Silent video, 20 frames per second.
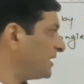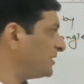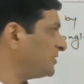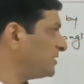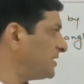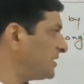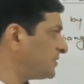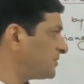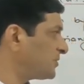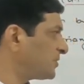
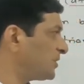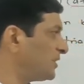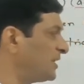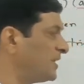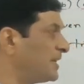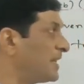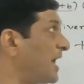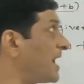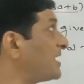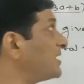and these
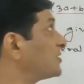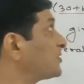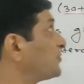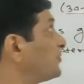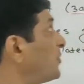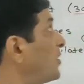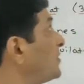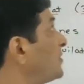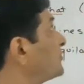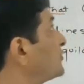three
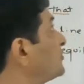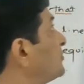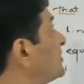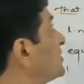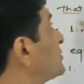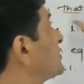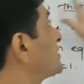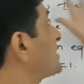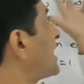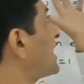lines forms
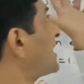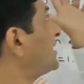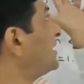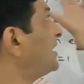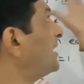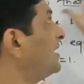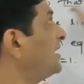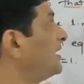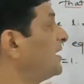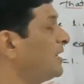which
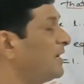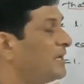triangle?